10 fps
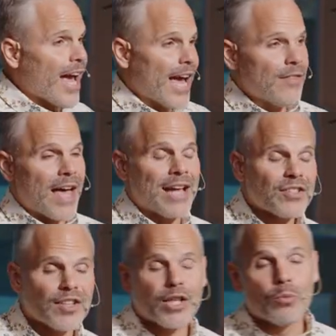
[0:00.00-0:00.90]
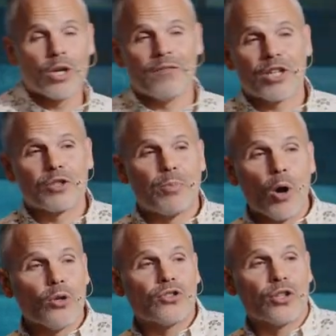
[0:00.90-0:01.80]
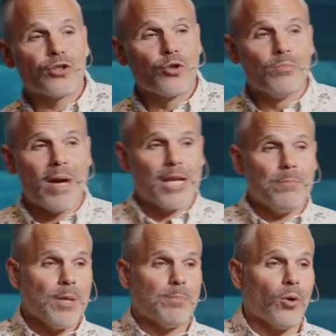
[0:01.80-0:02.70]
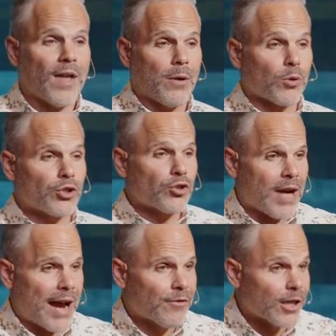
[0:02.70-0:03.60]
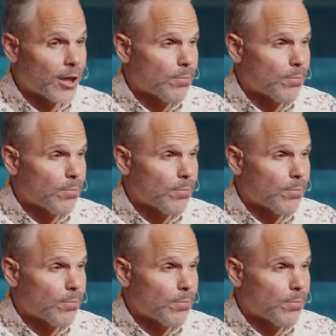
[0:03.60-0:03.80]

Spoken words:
And that city would have exposed her to many people that were traveling.